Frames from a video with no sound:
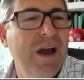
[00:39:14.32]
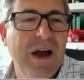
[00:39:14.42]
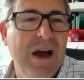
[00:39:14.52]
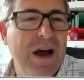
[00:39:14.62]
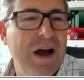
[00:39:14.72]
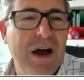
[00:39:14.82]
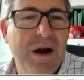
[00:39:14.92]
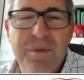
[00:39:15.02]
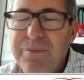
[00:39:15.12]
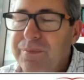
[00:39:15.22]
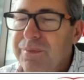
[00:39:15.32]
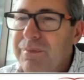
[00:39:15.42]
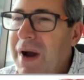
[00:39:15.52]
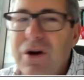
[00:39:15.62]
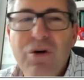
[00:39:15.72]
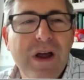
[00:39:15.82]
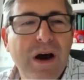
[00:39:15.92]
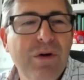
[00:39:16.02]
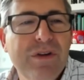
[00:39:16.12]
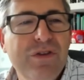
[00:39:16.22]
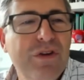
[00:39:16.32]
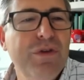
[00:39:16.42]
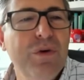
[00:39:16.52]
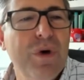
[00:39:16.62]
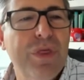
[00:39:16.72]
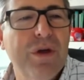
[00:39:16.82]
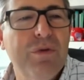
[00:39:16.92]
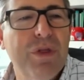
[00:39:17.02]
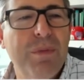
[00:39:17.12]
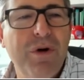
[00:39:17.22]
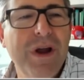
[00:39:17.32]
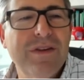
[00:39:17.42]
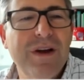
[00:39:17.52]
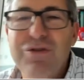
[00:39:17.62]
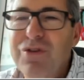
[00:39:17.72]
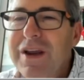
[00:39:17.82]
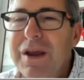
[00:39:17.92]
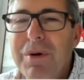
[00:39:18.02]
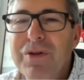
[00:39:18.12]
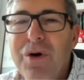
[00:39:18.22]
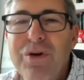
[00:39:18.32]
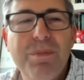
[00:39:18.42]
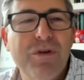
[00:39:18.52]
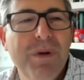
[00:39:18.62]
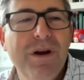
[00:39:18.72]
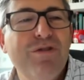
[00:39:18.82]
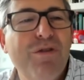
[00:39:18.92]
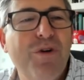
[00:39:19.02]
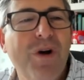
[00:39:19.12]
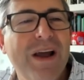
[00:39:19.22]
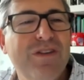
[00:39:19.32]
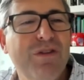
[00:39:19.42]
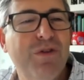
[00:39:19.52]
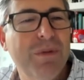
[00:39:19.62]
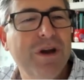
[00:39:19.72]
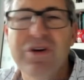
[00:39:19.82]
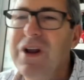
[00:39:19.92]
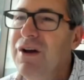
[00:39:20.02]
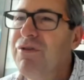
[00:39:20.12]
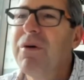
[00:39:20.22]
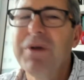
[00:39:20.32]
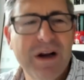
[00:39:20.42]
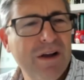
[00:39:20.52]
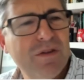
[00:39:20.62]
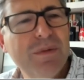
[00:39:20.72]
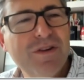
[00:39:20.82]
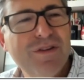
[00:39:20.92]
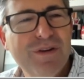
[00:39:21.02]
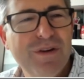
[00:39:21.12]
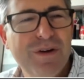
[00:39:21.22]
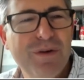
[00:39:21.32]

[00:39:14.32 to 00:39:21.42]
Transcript: Uh, Michael Dell, in the interview with with Magretta, is talking about all the possibilities of collecting information from the customers.